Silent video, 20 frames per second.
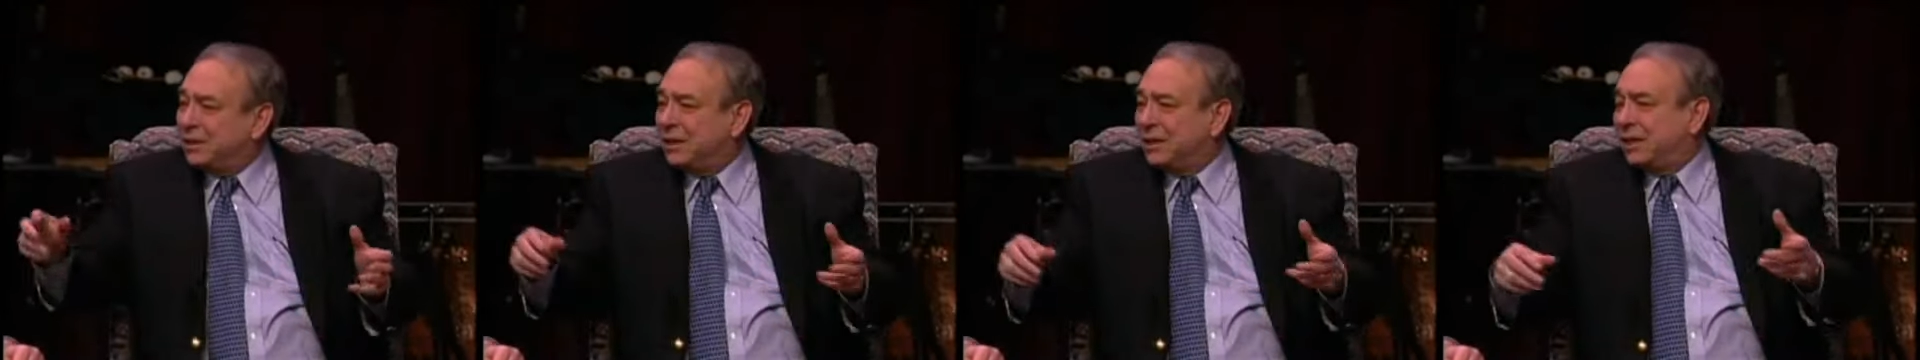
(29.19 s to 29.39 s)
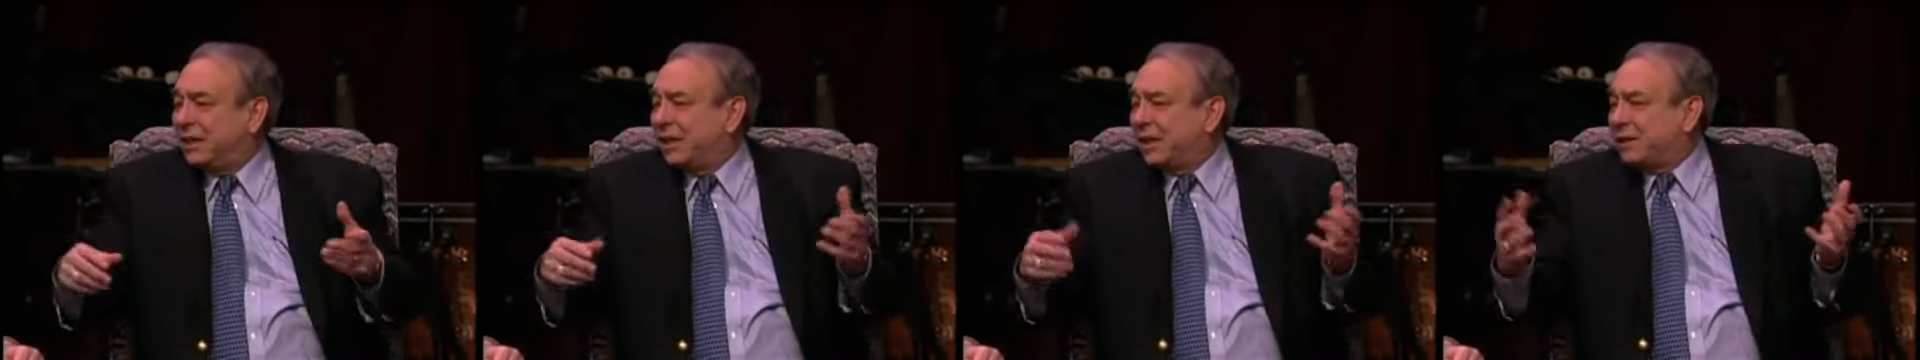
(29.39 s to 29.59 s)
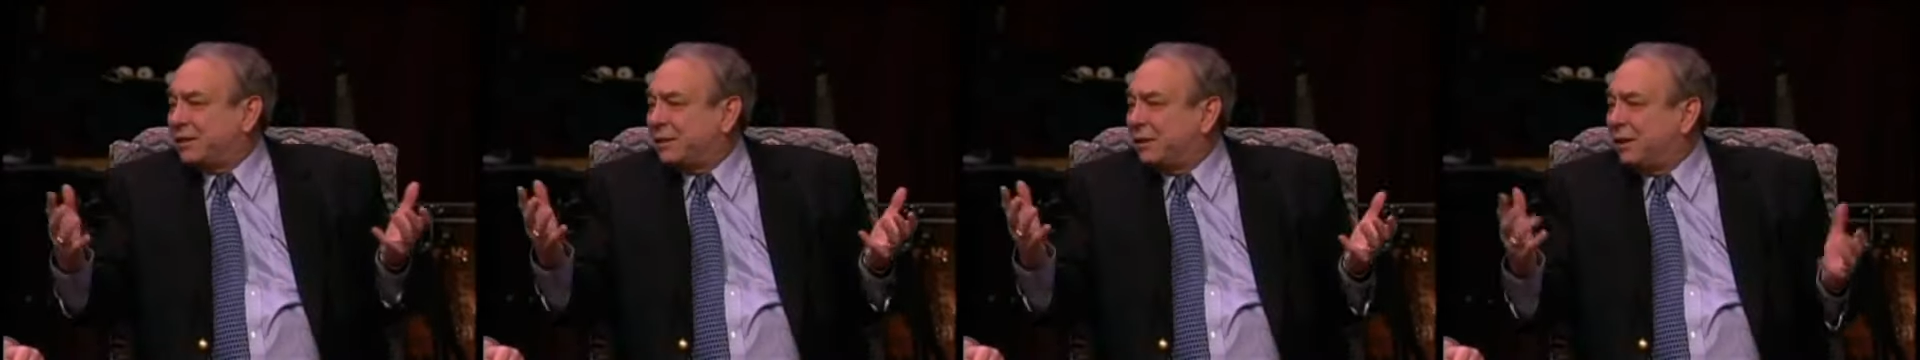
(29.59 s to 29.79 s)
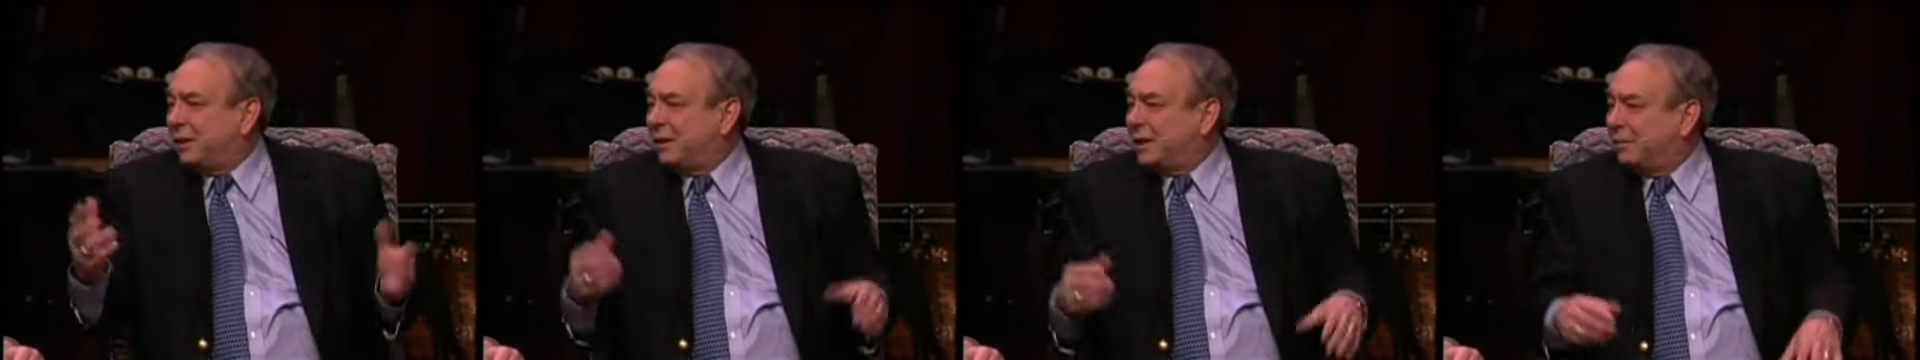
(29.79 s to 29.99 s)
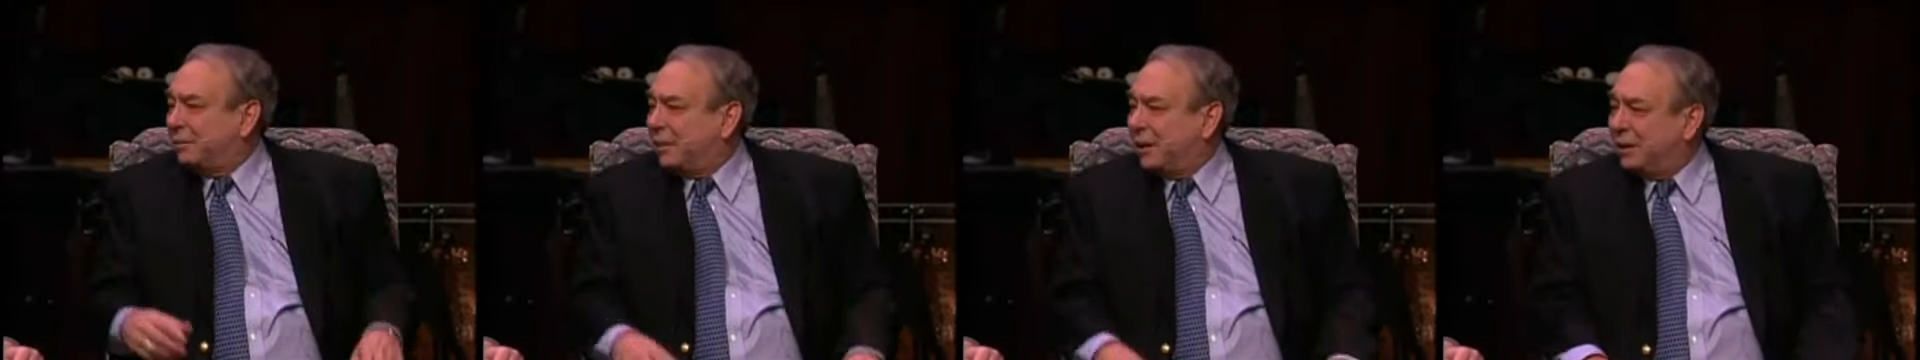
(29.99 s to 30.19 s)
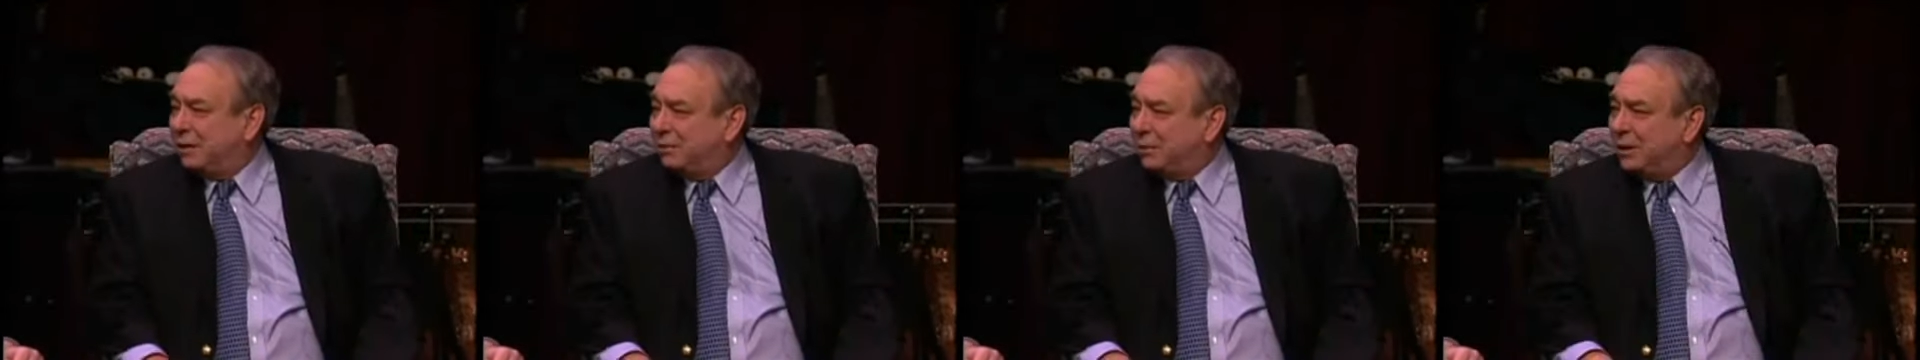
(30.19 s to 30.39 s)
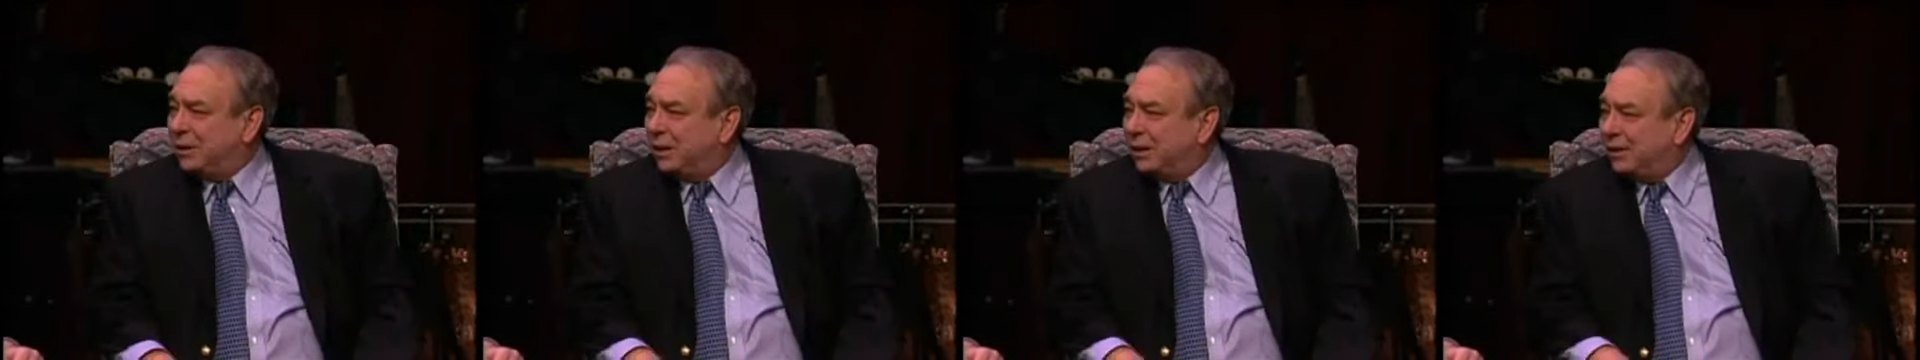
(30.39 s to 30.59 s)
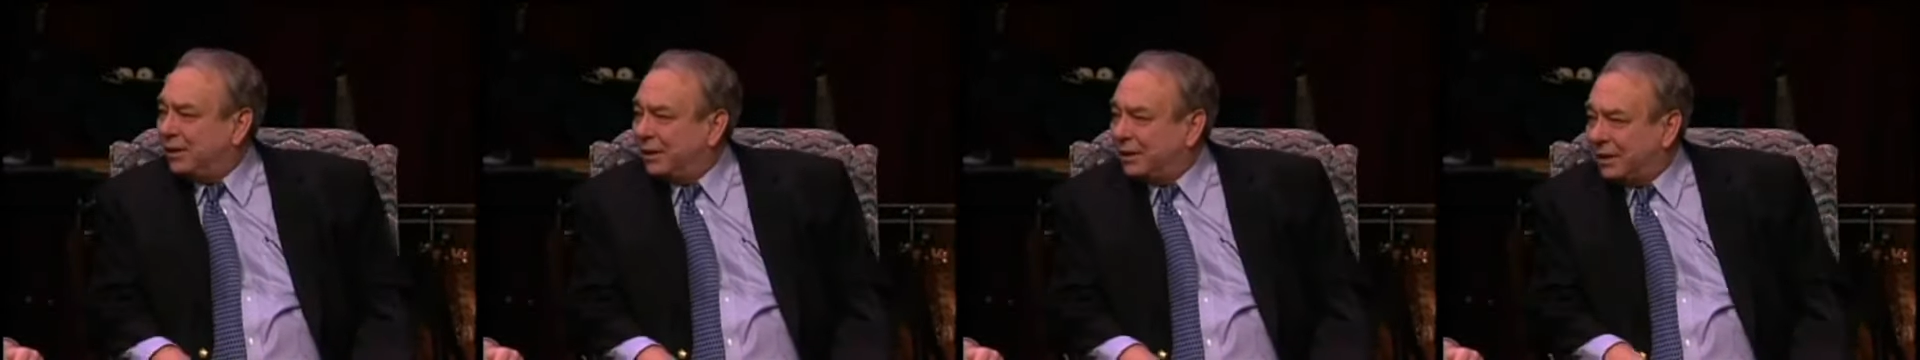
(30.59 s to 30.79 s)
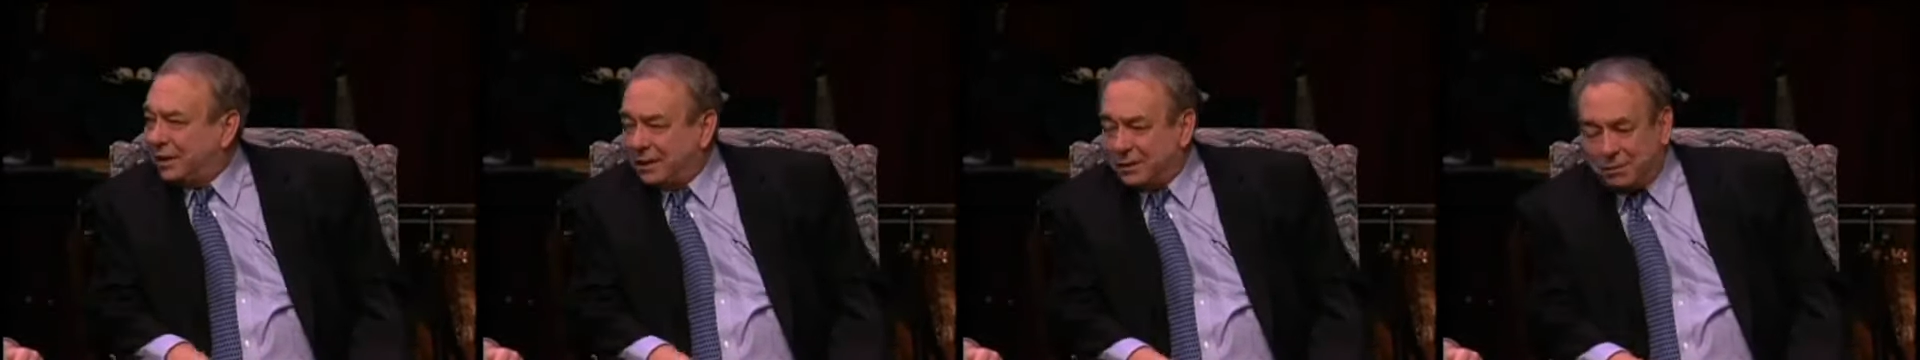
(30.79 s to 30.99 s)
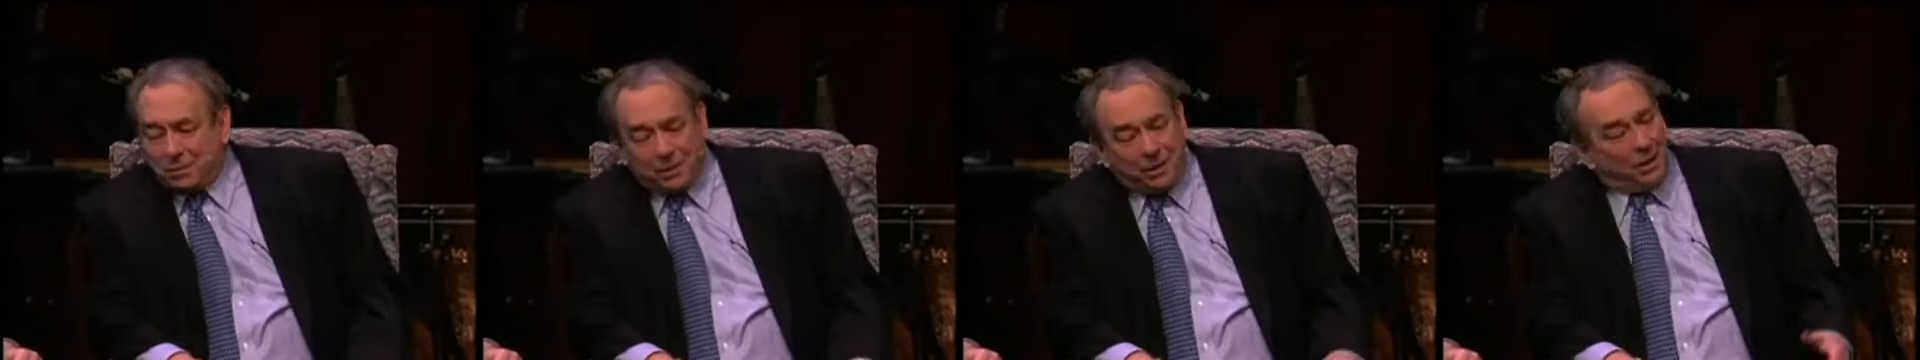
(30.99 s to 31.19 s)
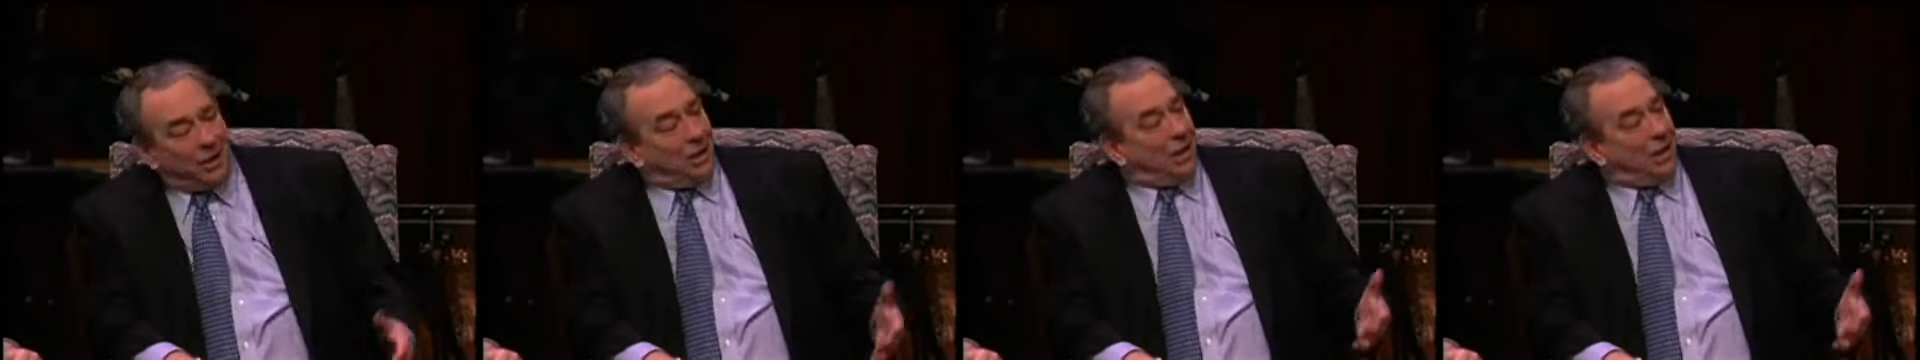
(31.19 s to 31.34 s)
that's documented. We know that takes place.